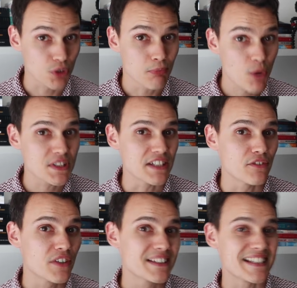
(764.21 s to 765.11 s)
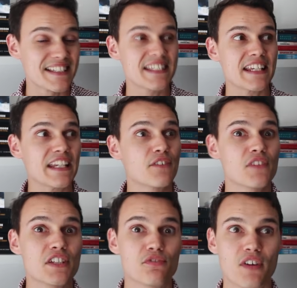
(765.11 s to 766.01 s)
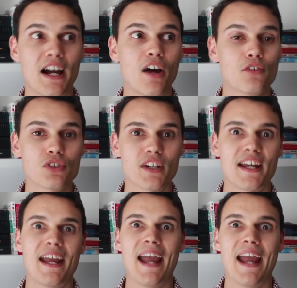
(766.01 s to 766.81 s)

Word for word: Automotive to see if these valves look